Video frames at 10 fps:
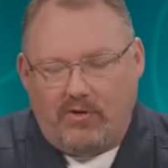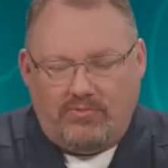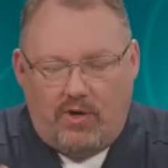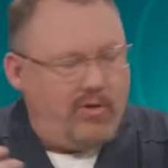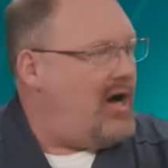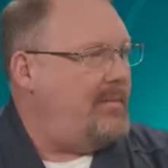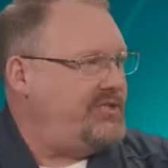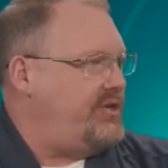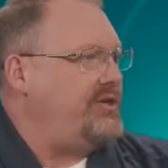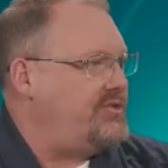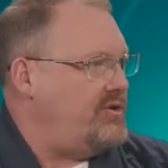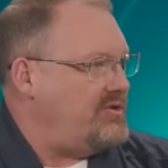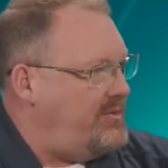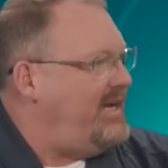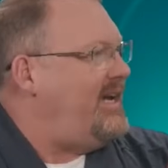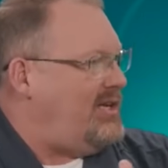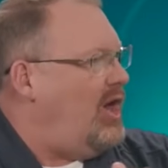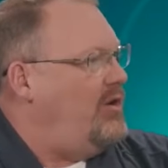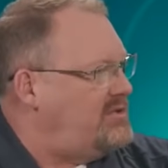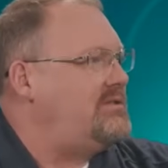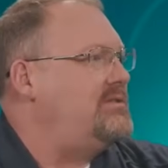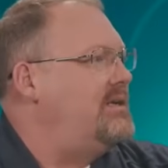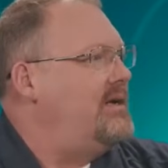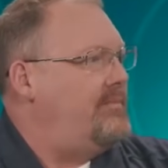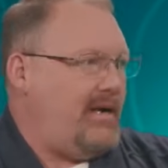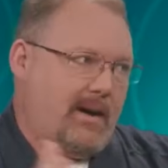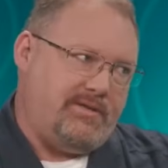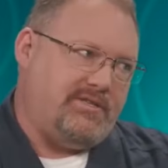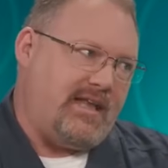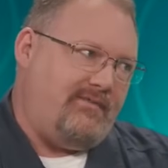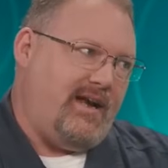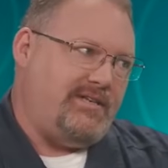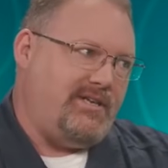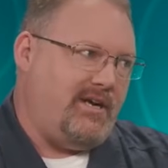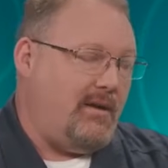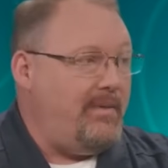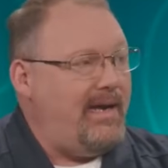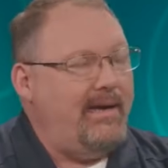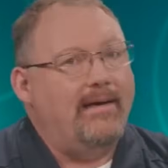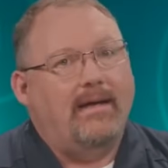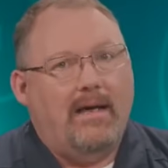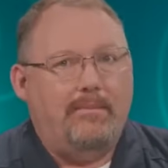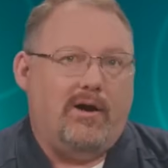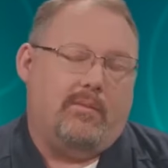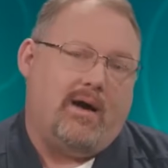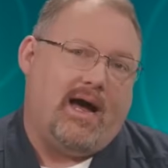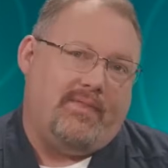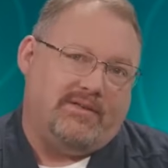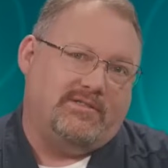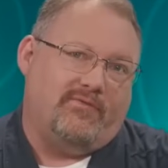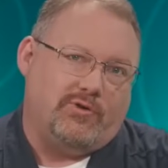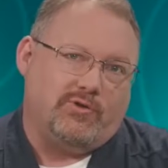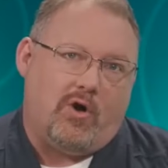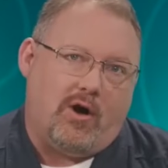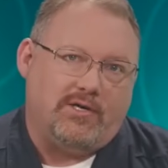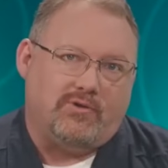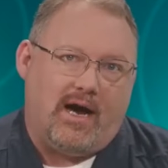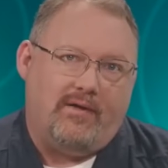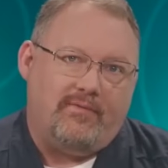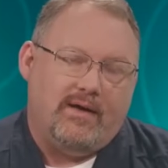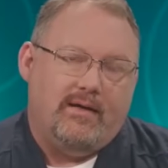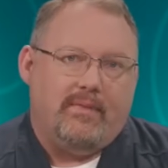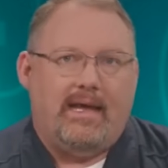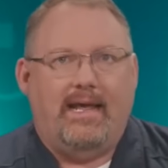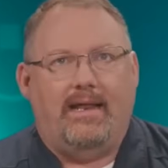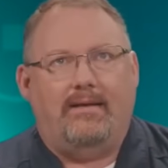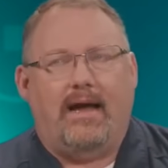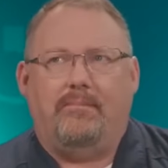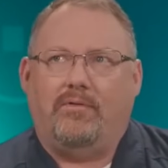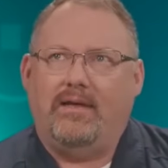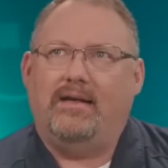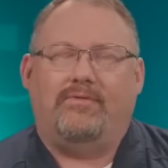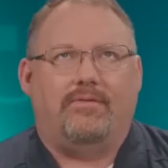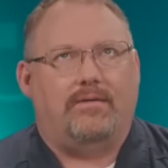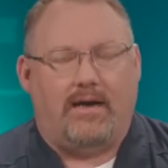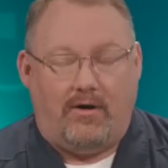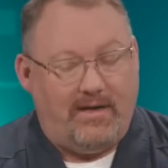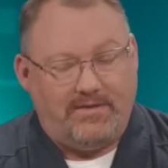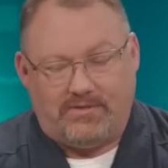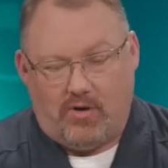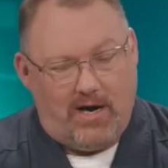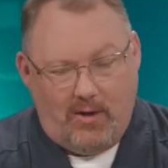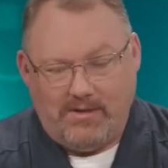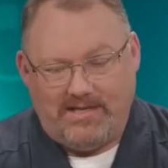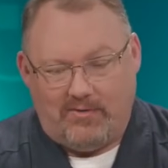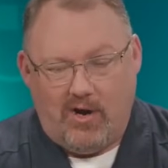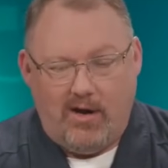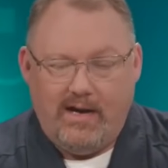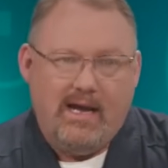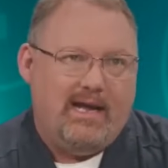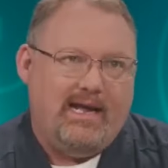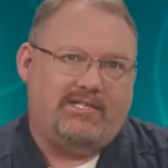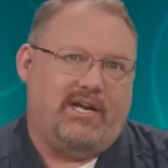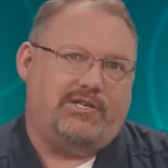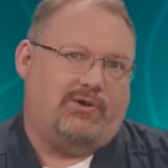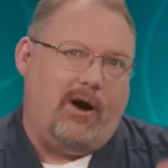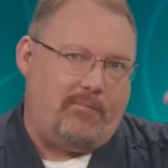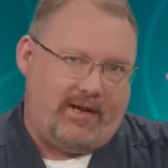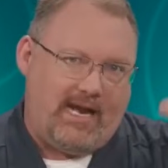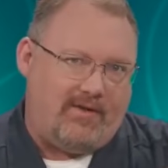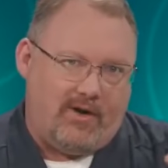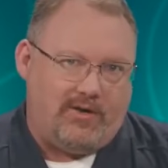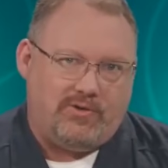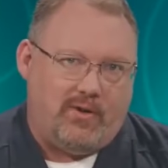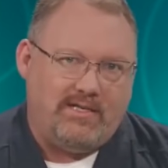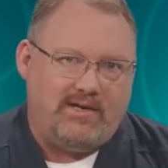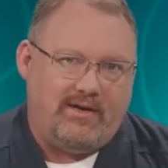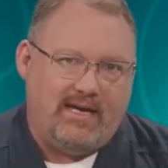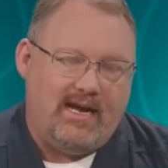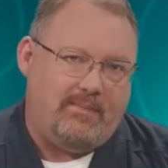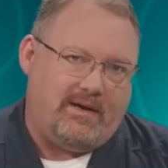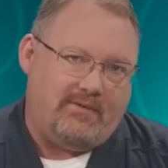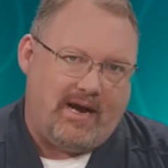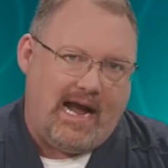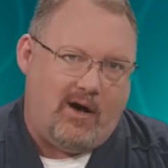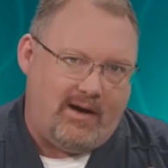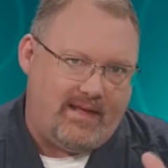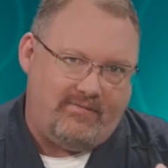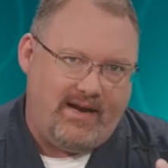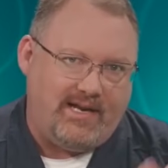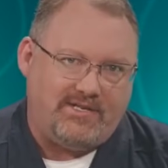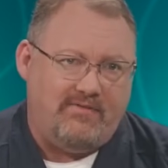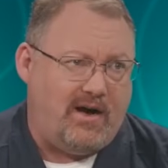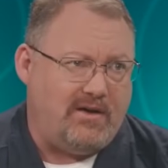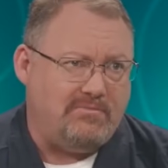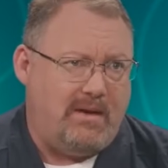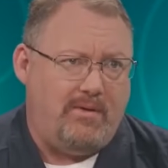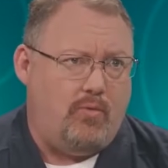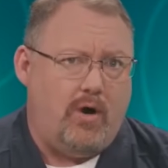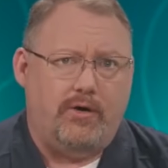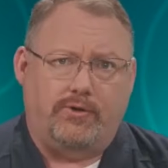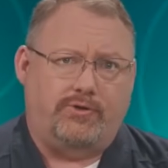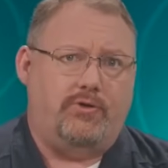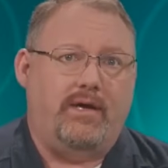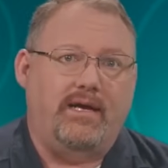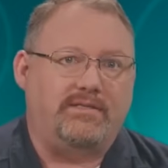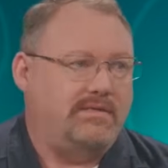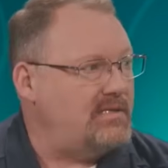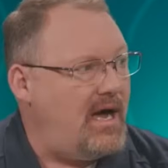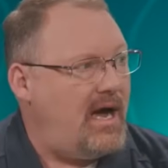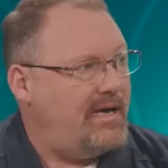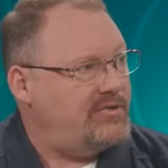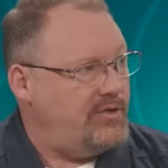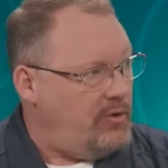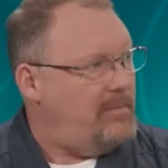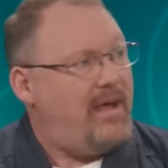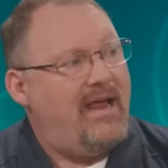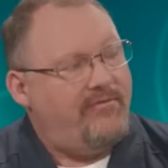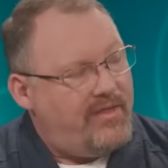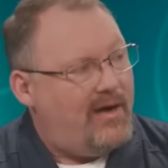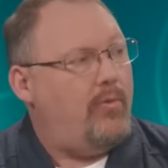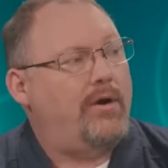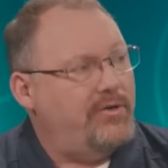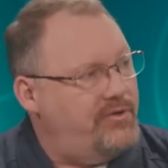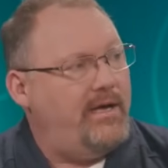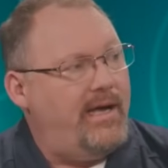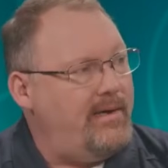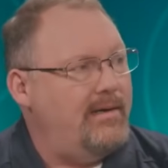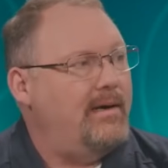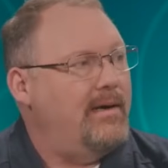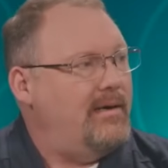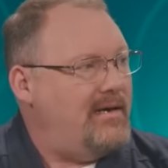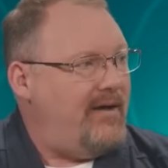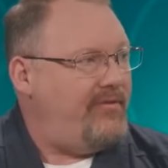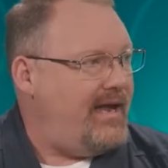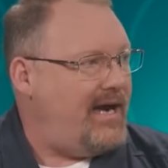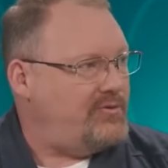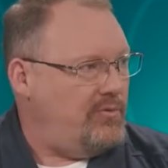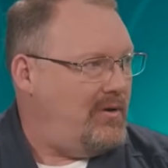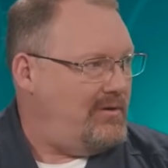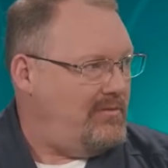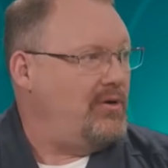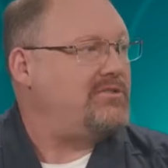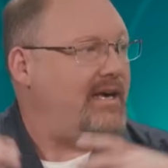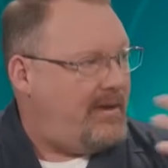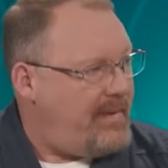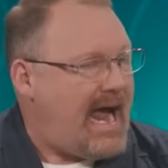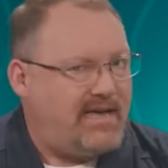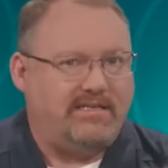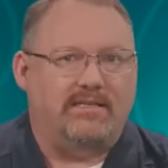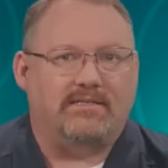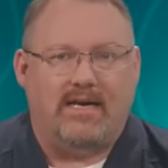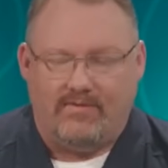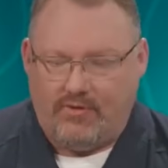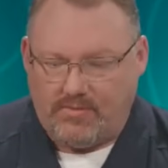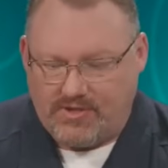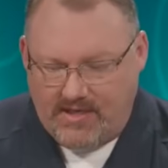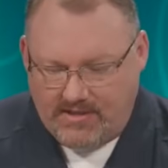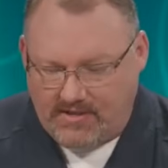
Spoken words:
don't know how much you're going to store. So we can get close, but how much is that VHD going to be? And bear in mind, this is a virtual hard drive. I believe, and I'll get this wrong, I always get it wrong, it's going to show up like you have 127 gig, but in reality, that VHD file is maybe 1 or 2 gigs in size. So you're only paying for that 1 or 2 gig, not for the actual what looks like capacity inside the virtual machine, just